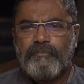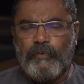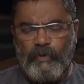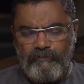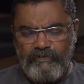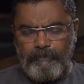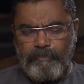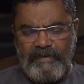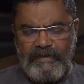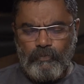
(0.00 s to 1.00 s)
But whatever the
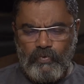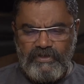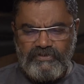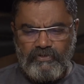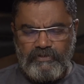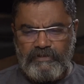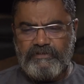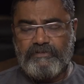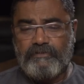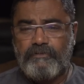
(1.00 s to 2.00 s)
plan works or
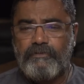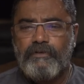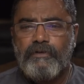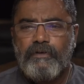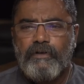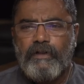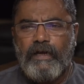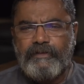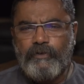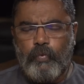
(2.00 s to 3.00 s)
doesn't,
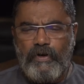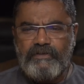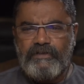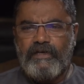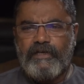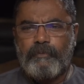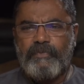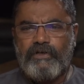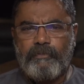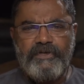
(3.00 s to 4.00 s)
I think one thing I can
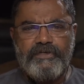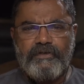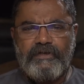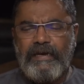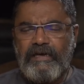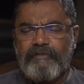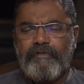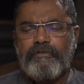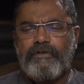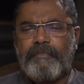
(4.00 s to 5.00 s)
be committed, did I live
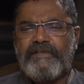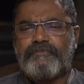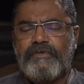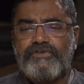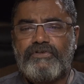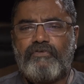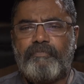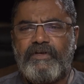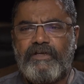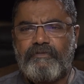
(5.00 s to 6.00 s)
out the best version
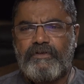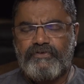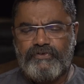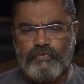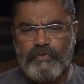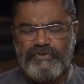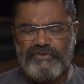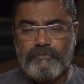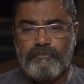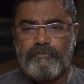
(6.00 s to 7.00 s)
of me given the
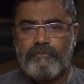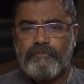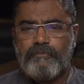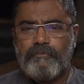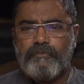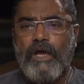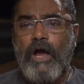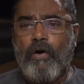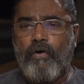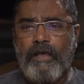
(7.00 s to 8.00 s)
situation?
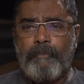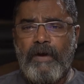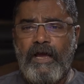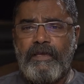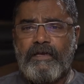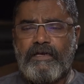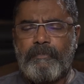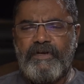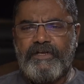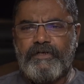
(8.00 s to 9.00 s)
Or am I
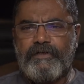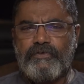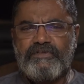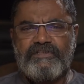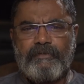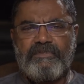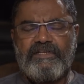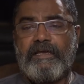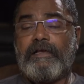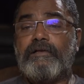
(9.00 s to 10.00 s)
committed to
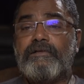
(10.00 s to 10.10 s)
something else?